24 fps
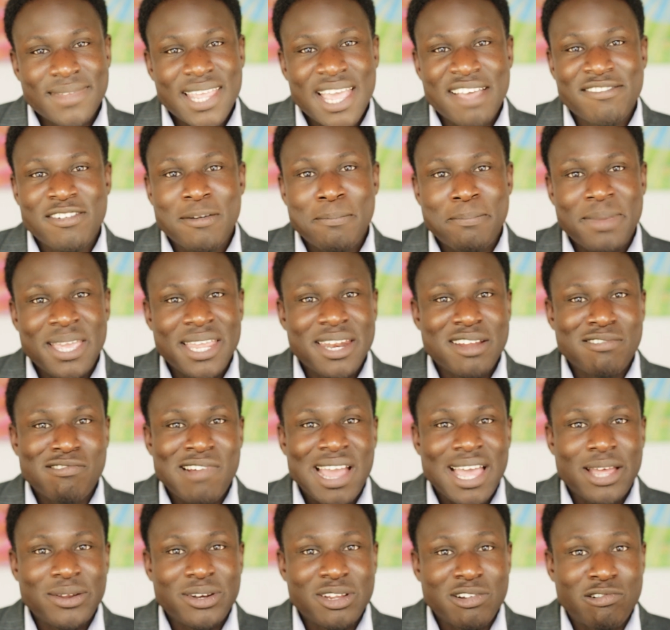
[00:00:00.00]
Ever been
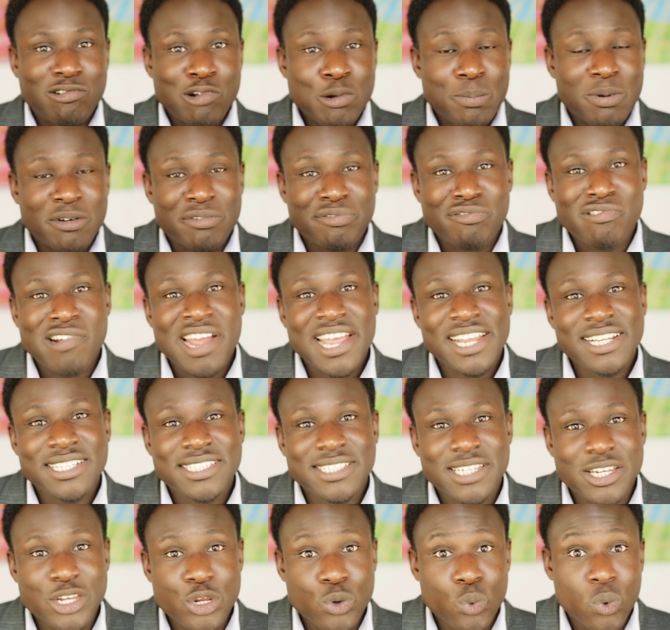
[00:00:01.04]
around a group of
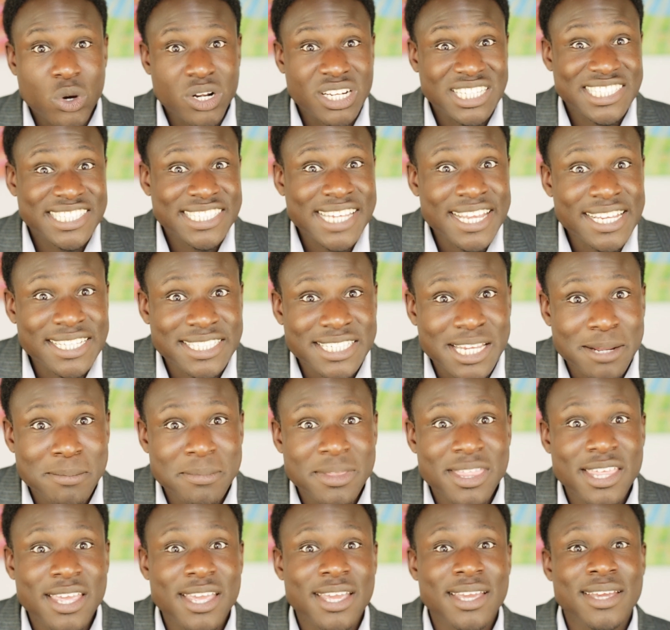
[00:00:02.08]
friends and you want to say
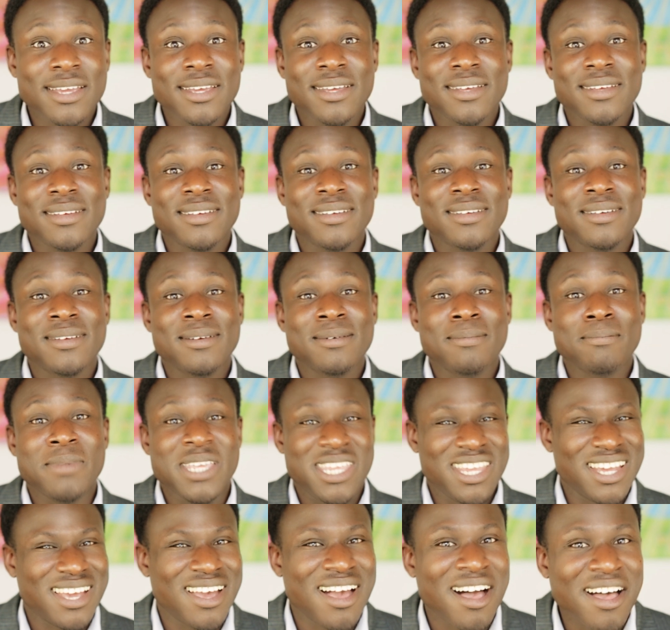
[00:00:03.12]
something, but
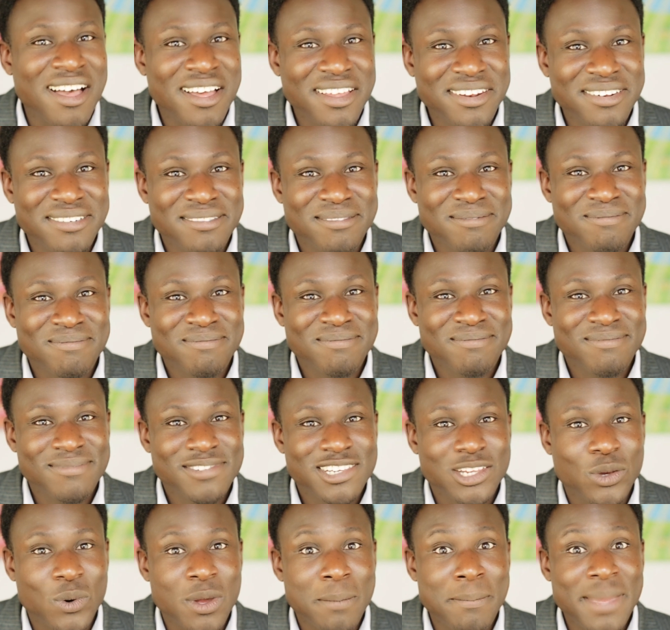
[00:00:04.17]
you can't,
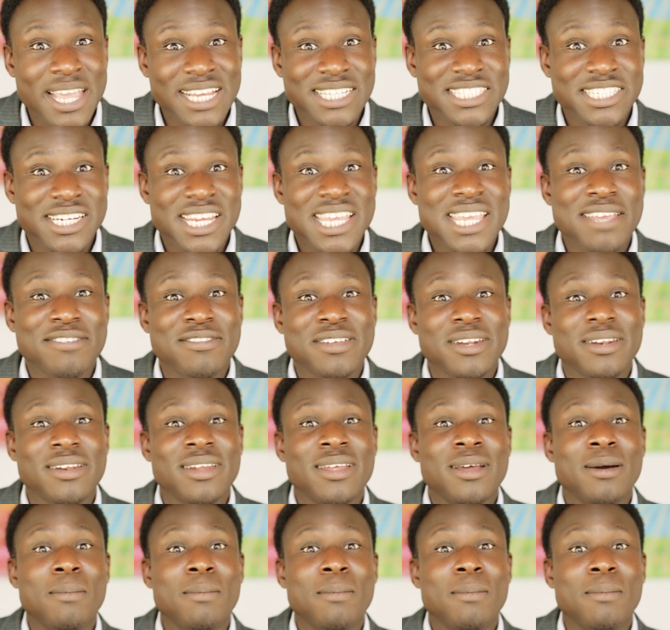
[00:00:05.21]
so it makes you even